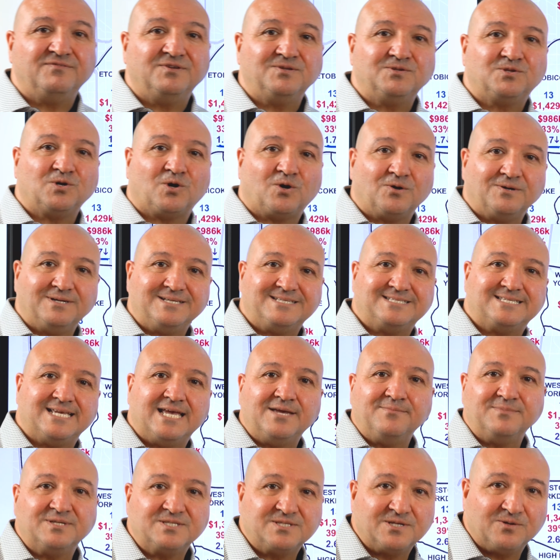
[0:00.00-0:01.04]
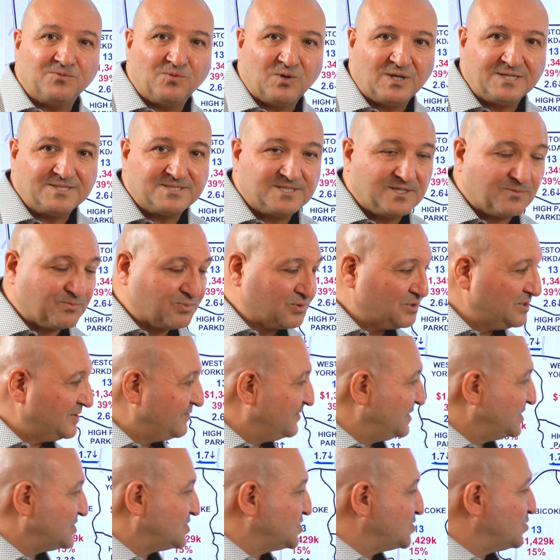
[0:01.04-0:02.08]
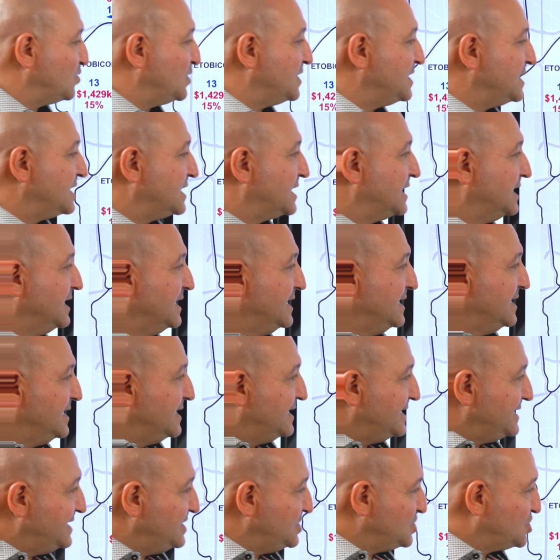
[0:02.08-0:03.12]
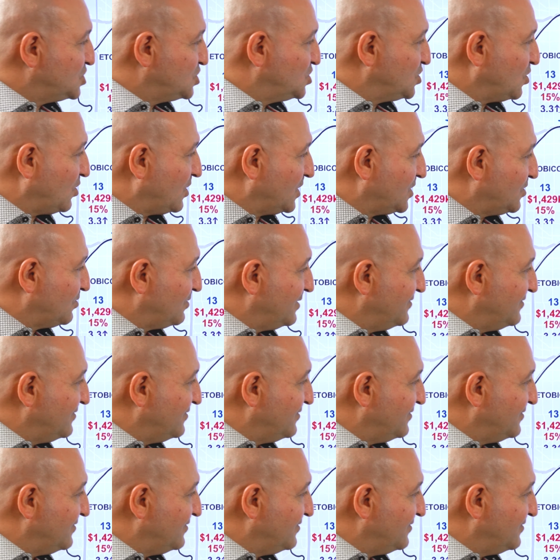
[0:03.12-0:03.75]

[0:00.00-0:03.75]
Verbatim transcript: inventory, same as it was the previous week. East York,